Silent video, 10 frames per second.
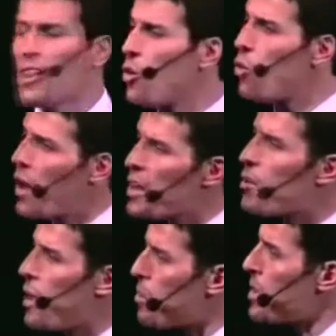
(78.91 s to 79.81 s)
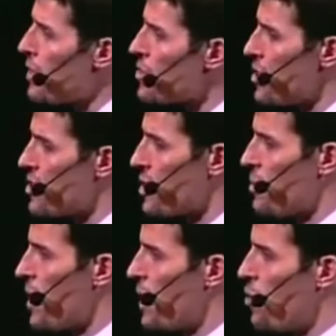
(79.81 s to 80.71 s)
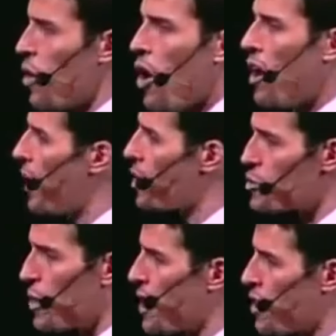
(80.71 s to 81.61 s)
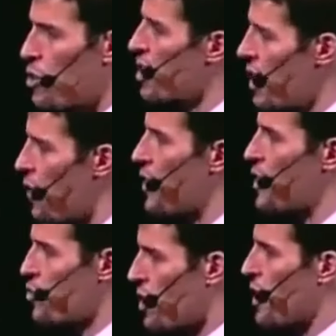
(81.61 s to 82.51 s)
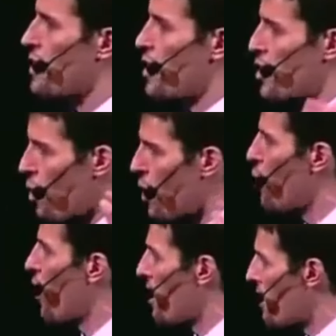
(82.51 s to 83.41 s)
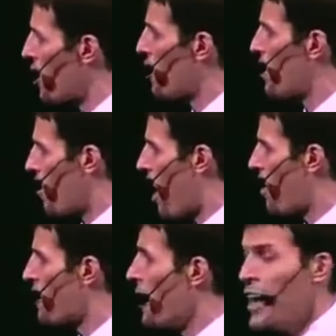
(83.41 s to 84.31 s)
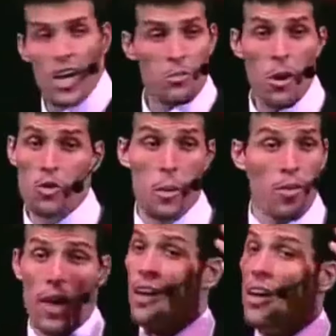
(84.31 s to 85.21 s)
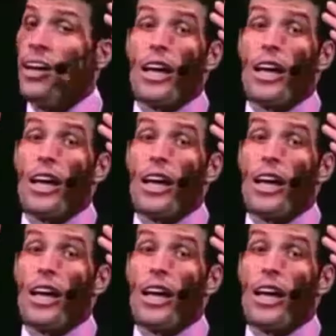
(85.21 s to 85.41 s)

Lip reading: I thought, what a great belief system that when all hell's breaking loose and nothing's working, that you're only 1 millimeter off. Because most people think